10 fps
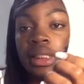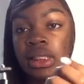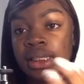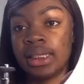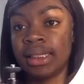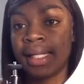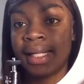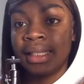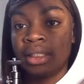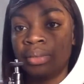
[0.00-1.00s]
This the
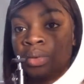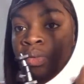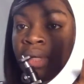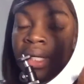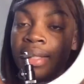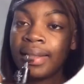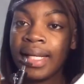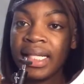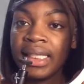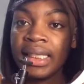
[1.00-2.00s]
actual ring
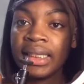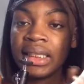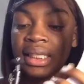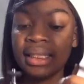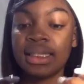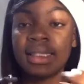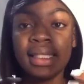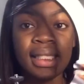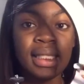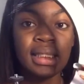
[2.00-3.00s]
light. It's
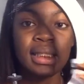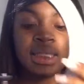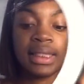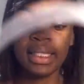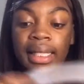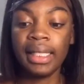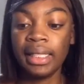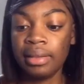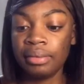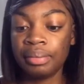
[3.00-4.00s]
10 inches
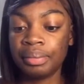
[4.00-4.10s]
again.